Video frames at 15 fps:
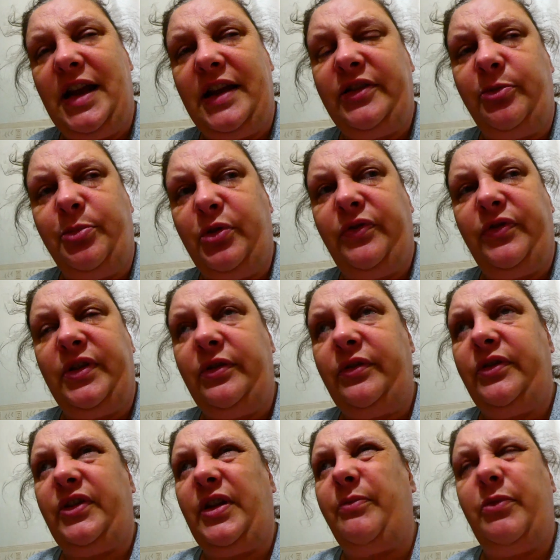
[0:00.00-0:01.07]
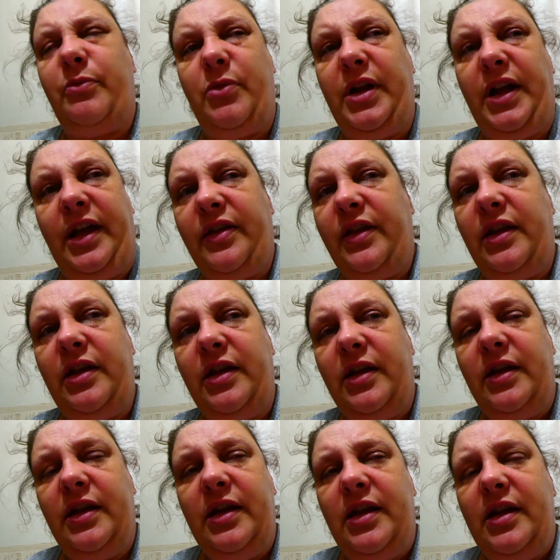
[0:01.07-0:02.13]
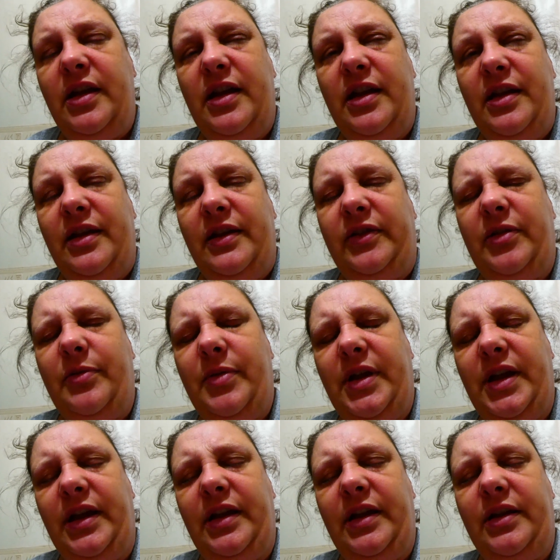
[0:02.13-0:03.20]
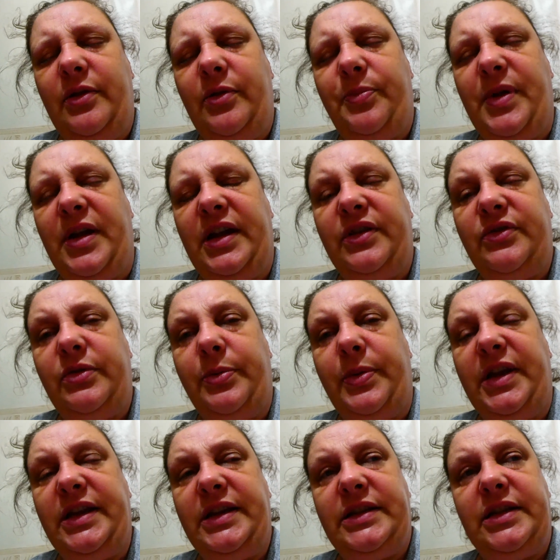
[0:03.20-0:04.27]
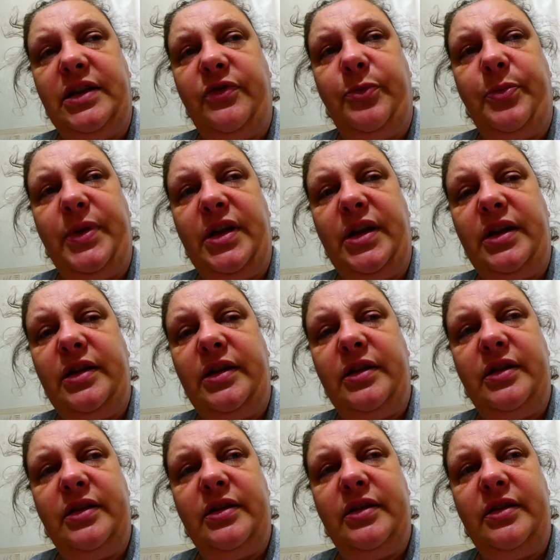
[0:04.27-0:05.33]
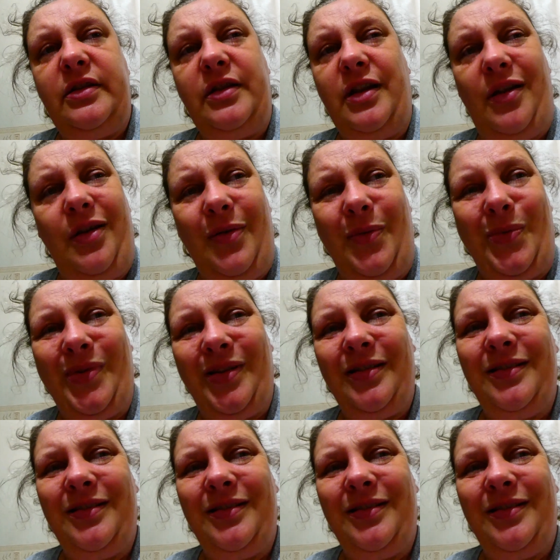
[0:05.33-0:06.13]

lets her boyfriend do the same from what I gather. So like, I know about history repeating itself, but no.